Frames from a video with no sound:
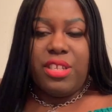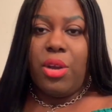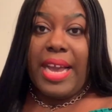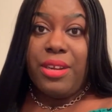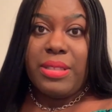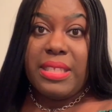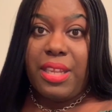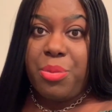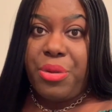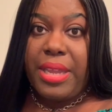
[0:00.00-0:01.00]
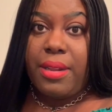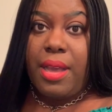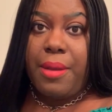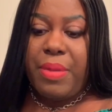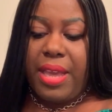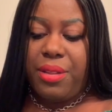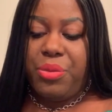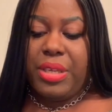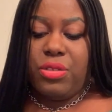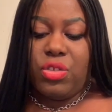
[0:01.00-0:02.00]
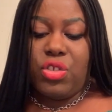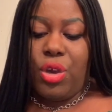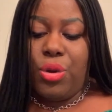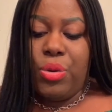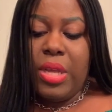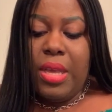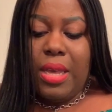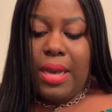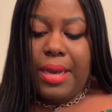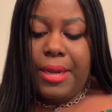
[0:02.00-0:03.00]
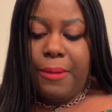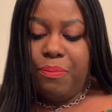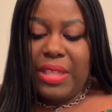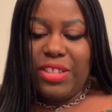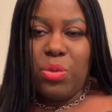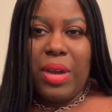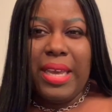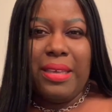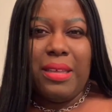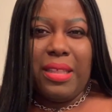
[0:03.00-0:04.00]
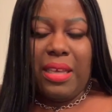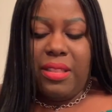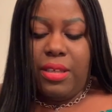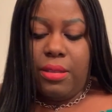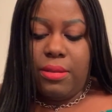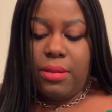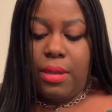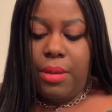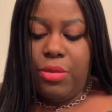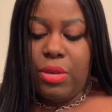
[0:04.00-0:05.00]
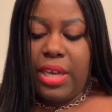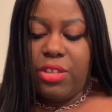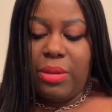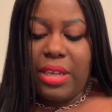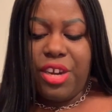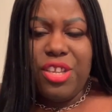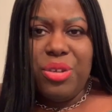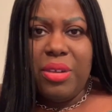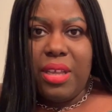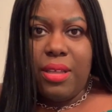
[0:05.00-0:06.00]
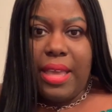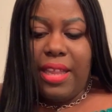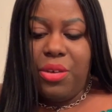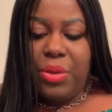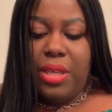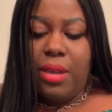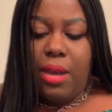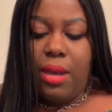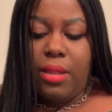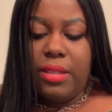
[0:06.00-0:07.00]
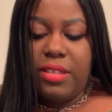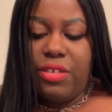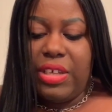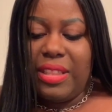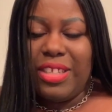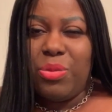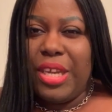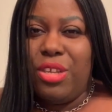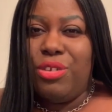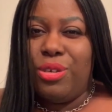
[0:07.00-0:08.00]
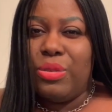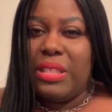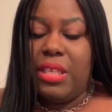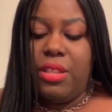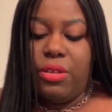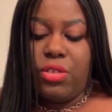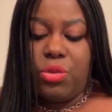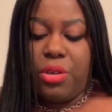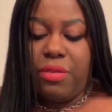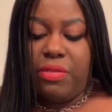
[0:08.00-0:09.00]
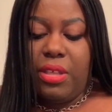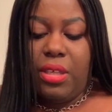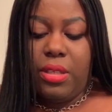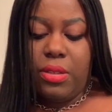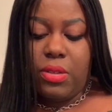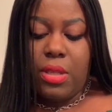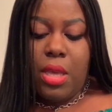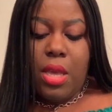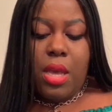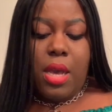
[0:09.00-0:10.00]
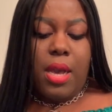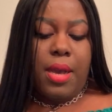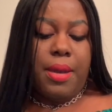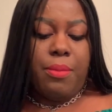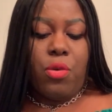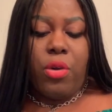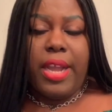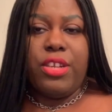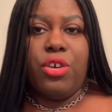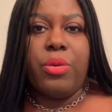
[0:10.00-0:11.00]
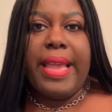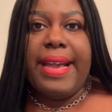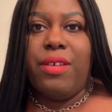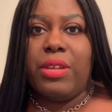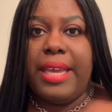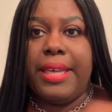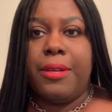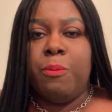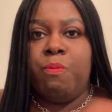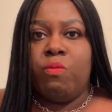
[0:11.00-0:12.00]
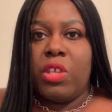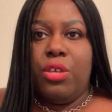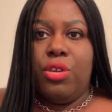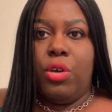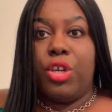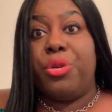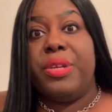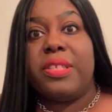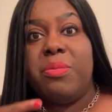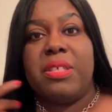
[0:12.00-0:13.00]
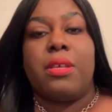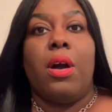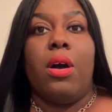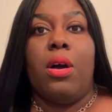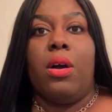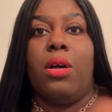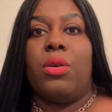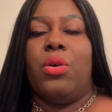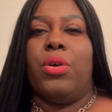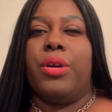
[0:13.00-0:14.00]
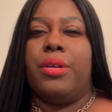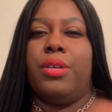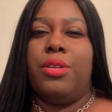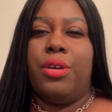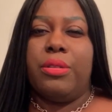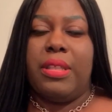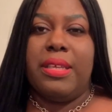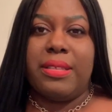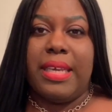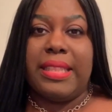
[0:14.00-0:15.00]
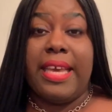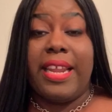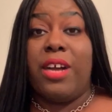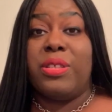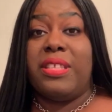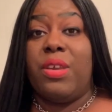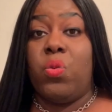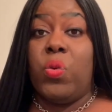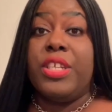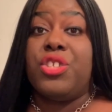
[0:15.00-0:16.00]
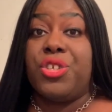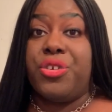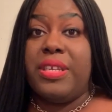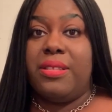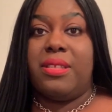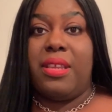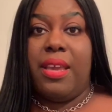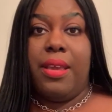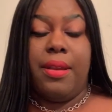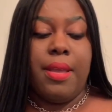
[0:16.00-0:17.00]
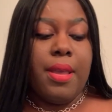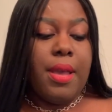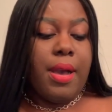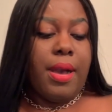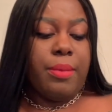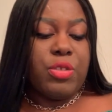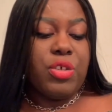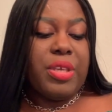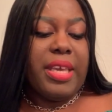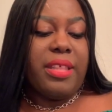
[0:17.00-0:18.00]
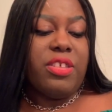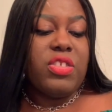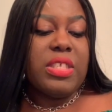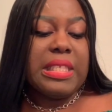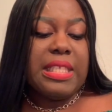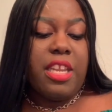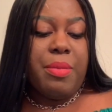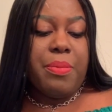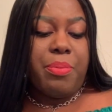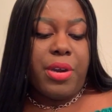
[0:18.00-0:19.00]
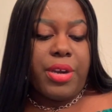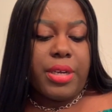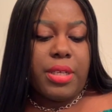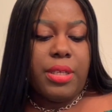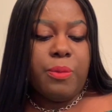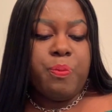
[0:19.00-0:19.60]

know, I don't celebrate, Halloween. So, that's why I think, you guys were like, are you doing a Halloween haul and stuff like that? That's why you don't see those sort of things. Or I don't have like, you know, a Christmas haul or, you know, things like that. I'll say winter instead. So yeah, this is cinnamon bark.